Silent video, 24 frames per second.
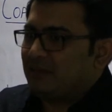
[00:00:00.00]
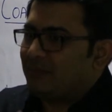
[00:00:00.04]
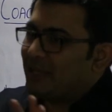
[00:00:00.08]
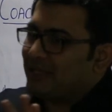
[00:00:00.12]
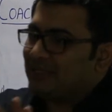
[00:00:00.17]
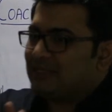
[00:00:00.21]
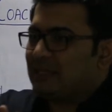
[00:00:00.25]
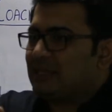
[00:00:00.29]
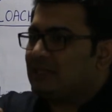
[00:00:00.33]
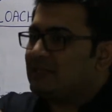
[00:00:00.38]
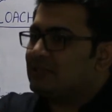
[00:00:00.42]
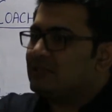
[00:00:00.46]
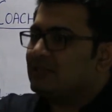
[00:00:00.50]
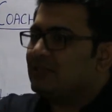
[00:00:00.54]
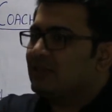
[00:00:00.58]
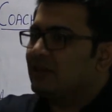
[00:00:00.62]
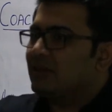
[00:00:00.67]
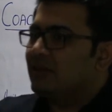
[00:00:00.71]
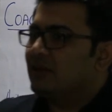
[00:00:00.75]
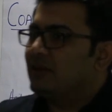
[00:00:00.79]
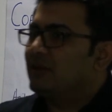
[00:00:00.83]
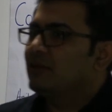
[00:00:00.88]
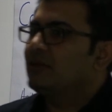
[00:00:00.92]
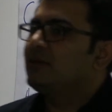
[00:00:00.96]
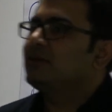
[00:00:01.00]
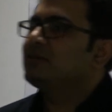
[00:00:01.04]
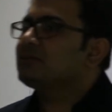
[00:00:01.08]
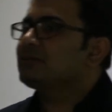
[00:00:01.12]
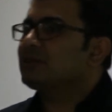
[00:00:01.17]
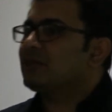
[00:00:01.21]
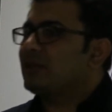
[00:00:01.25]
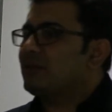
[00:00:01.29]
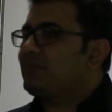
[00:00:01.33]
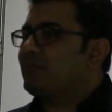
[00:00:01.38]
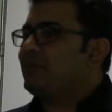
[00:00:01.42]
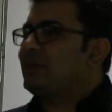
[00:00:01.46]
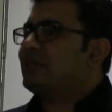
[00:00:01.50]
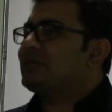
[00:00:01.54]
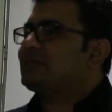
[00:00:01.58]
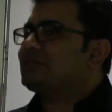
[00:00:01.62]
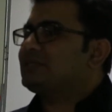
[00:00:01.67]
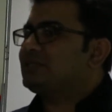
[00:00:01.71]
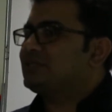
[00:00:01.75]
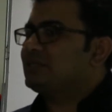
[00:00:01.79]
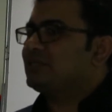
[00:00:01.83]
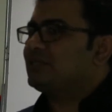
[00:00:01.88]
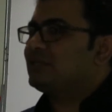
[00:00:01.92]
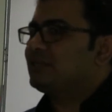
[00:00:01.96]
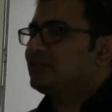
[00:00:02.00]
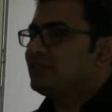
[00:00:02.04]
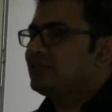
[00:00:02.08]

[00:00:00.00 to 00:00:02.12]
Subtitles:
Make sense? Scrum Master.